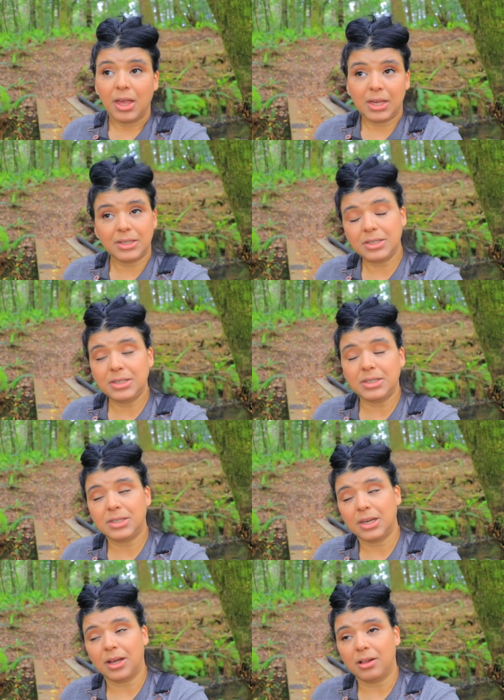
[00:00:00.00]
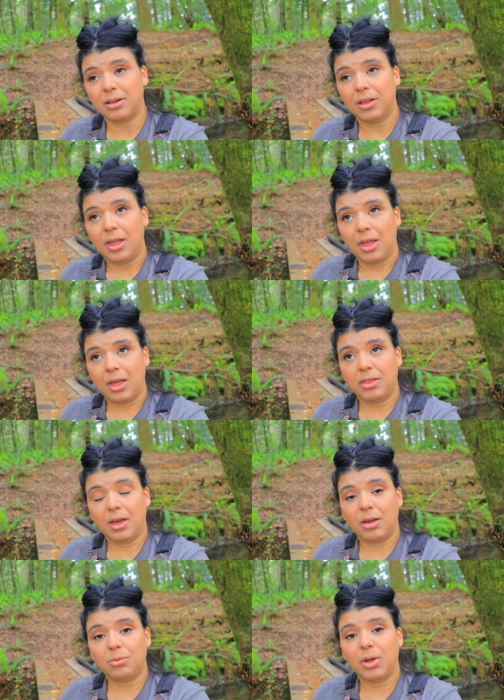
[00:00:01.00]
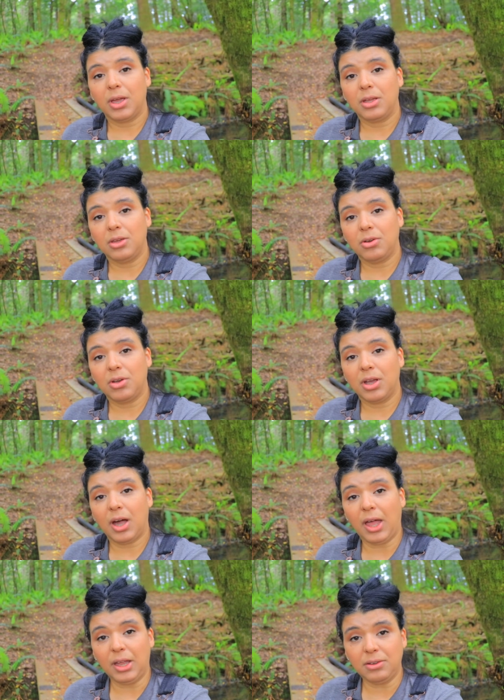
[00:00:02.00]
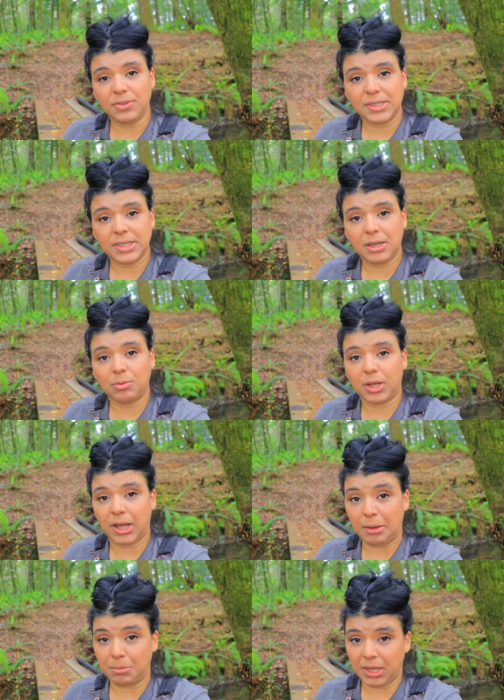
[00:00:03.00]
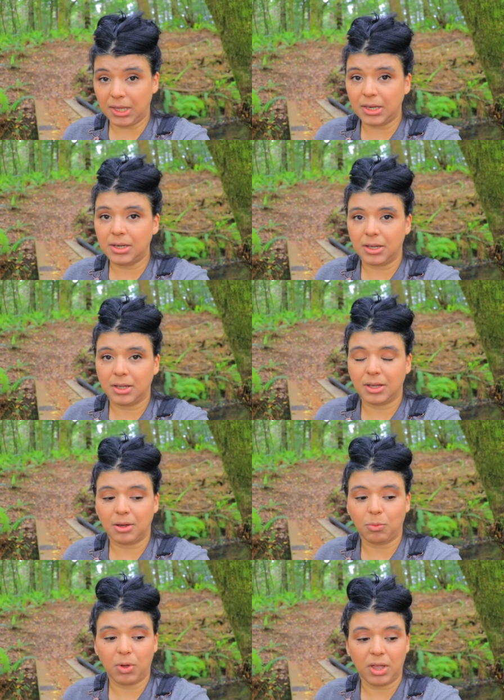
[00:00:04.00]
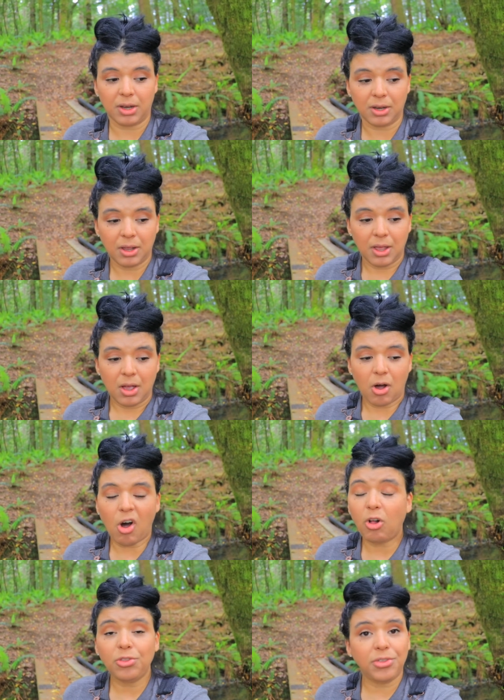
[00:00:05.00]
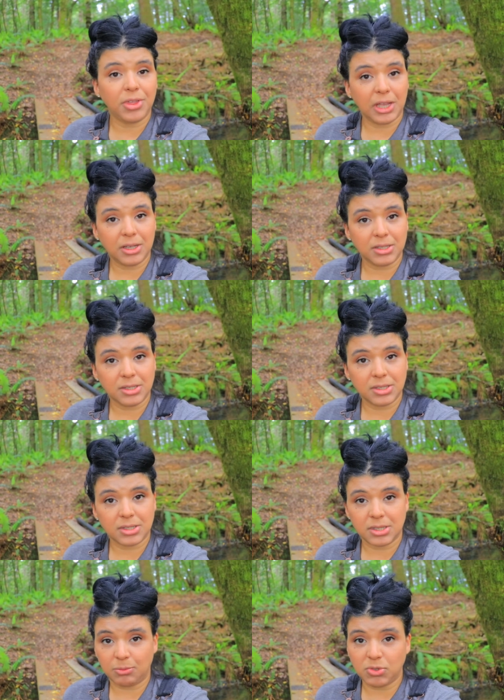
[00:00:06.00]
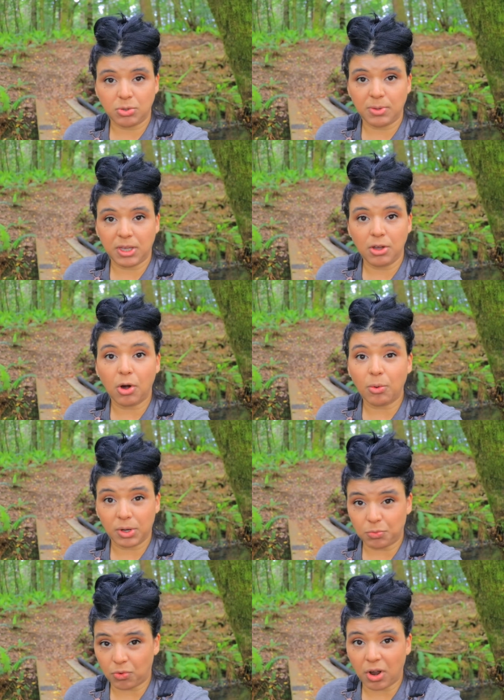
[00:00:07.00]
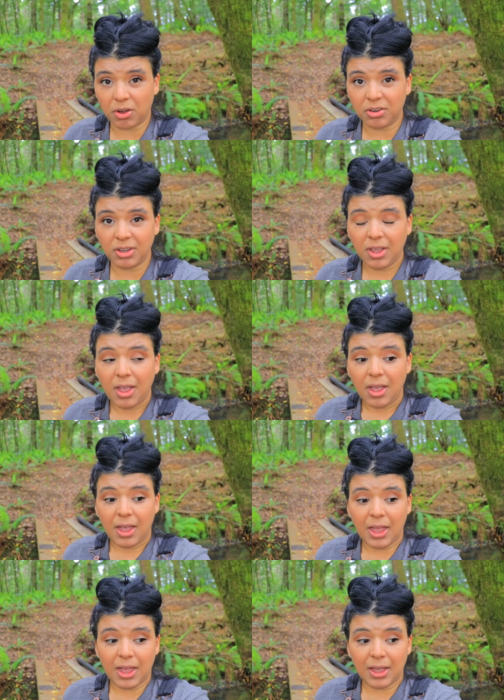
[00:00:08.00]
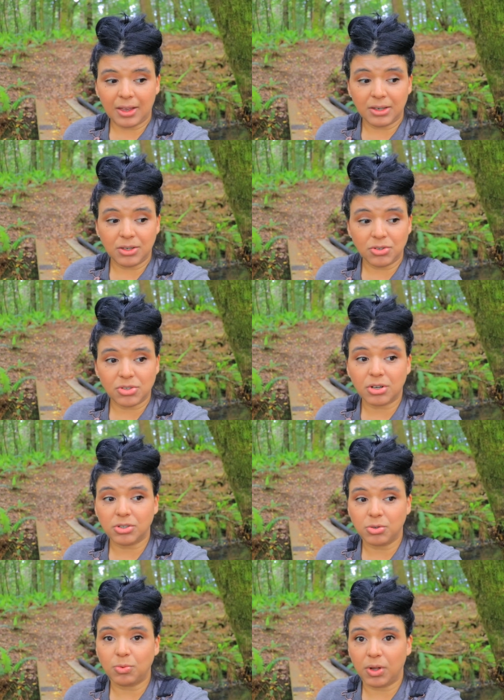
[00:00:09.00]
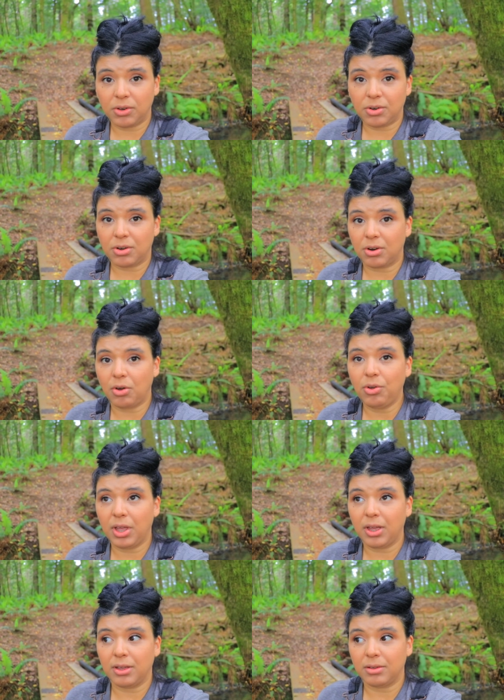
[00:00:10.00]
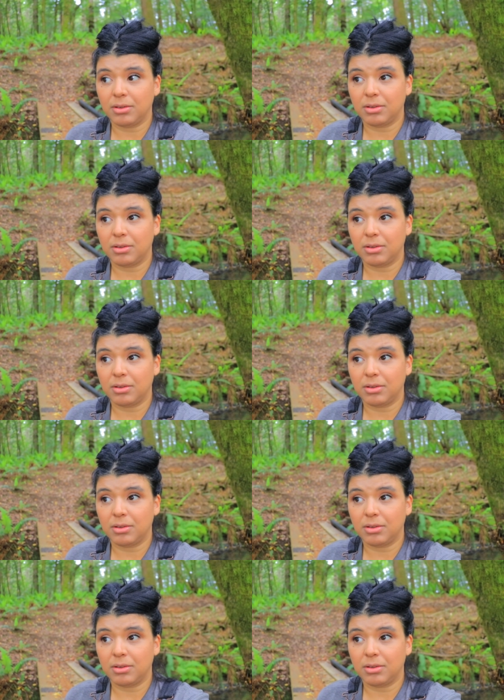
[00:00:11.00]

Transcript: in detail, and that way you can kind of see what I mean when all things seem to be going wrong, and you start to wonder okay,